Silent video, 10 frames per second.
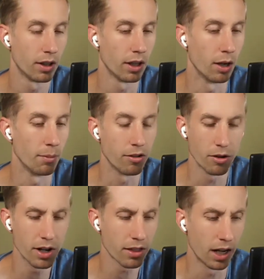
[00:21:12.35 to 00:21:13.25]
Um, is there
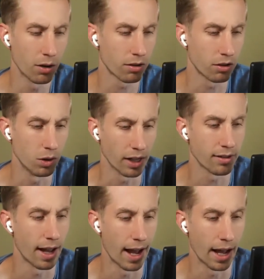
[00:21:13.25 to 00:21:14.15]
anything else that you'd like
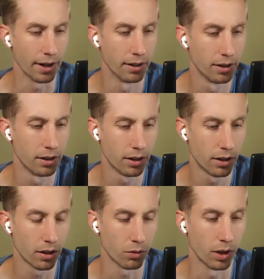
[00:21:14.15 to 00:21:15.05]
to add
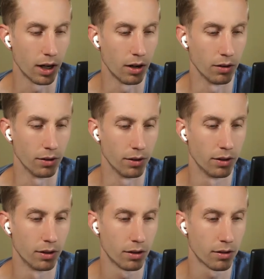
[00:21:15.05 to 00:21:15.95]
around
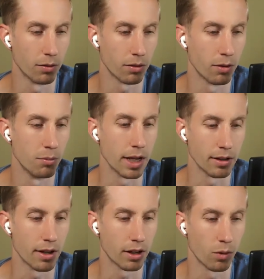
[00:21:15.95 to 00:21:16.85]
some, some main
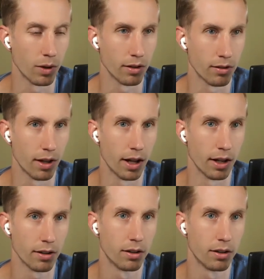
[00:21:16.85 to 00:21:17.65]
takeaways that